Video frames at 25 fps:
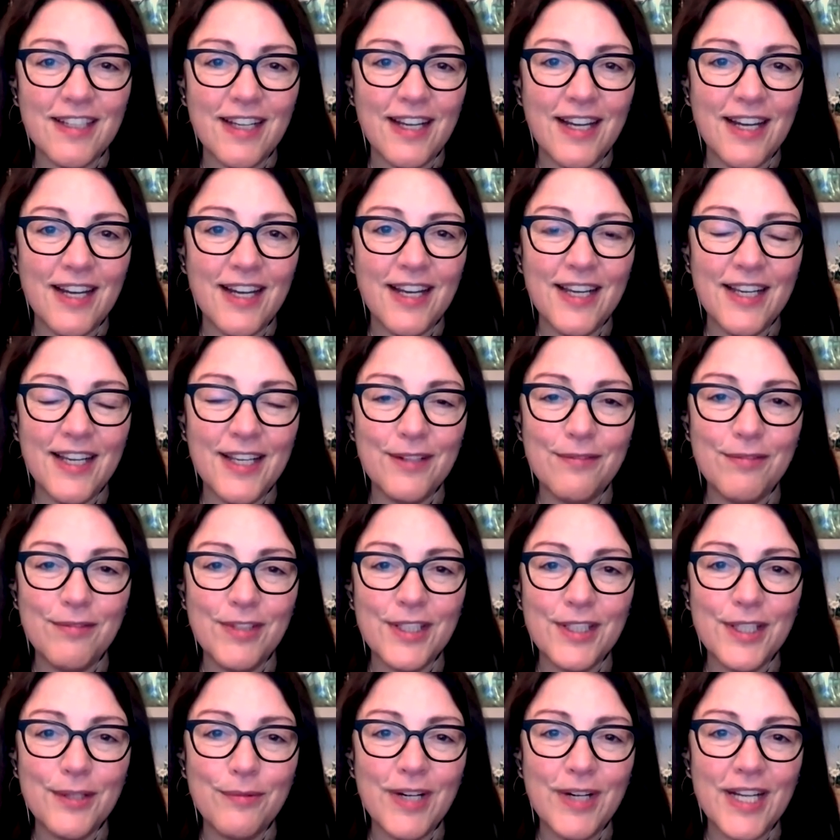I
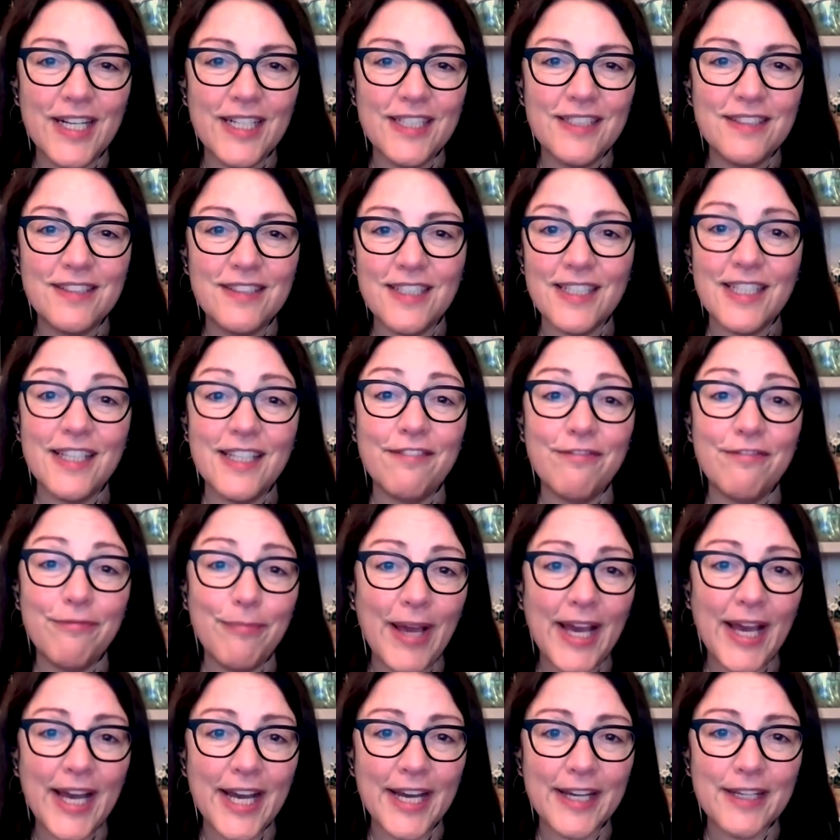really wanted to give
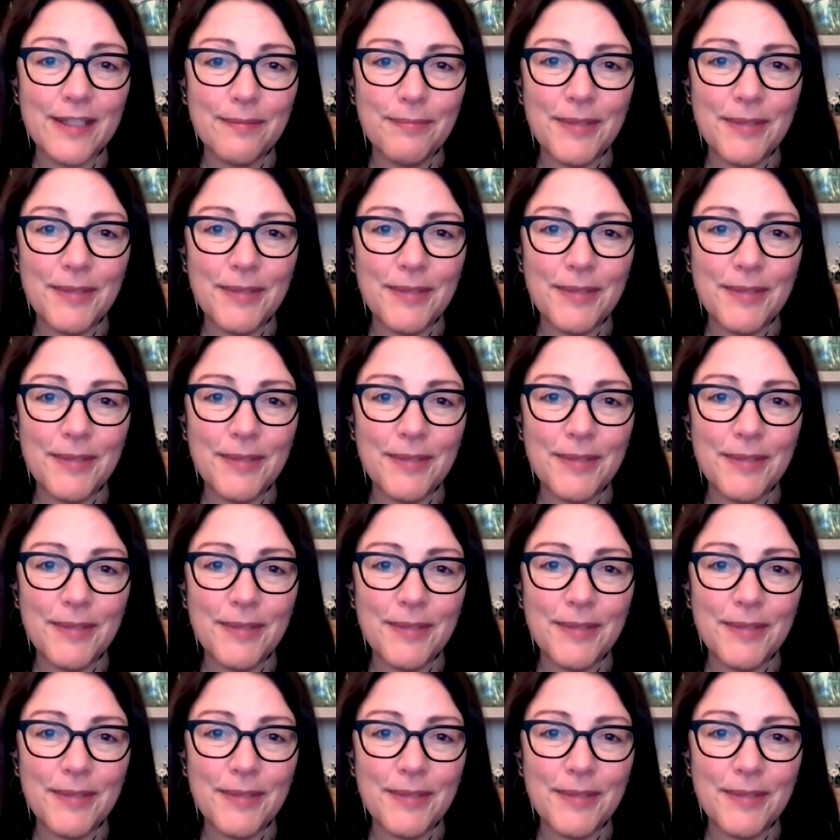back